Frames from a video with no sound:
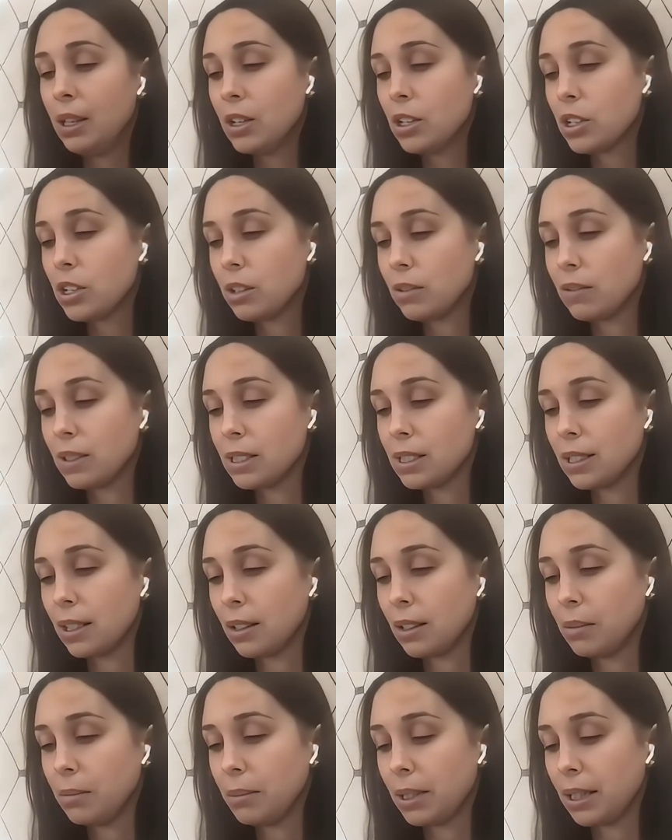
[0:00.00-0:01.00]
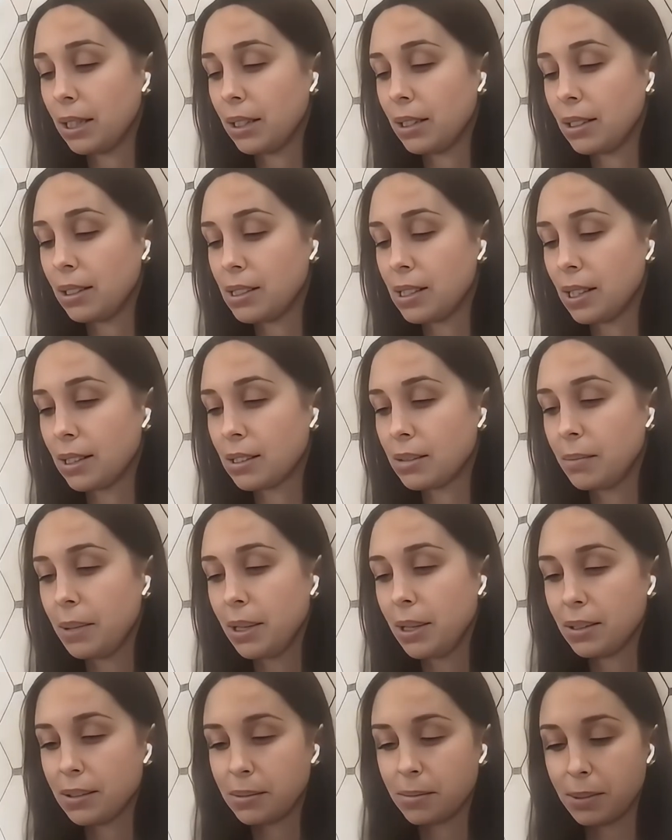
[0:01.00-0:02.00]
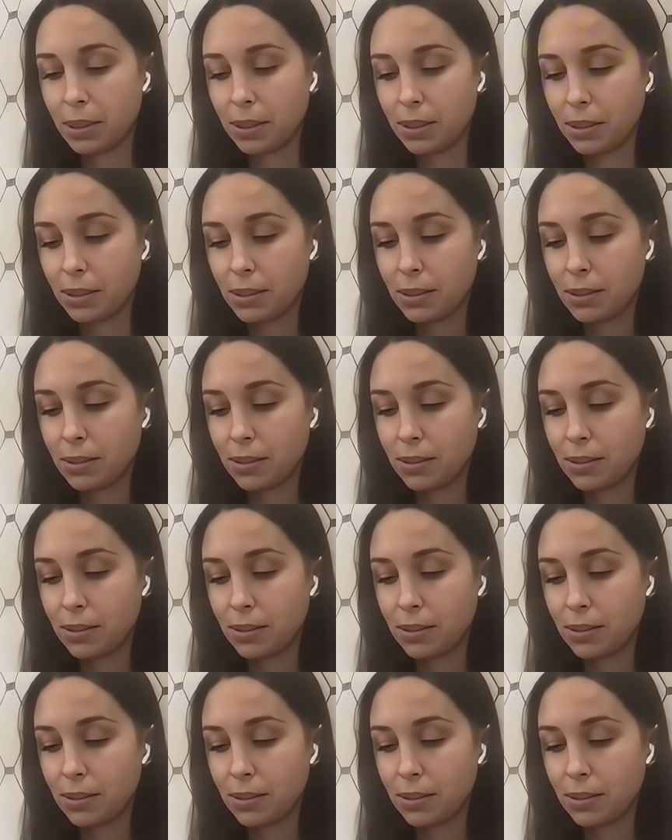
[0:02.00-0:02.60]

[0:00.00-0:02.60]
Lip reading: She resettled, but I gotta text my husband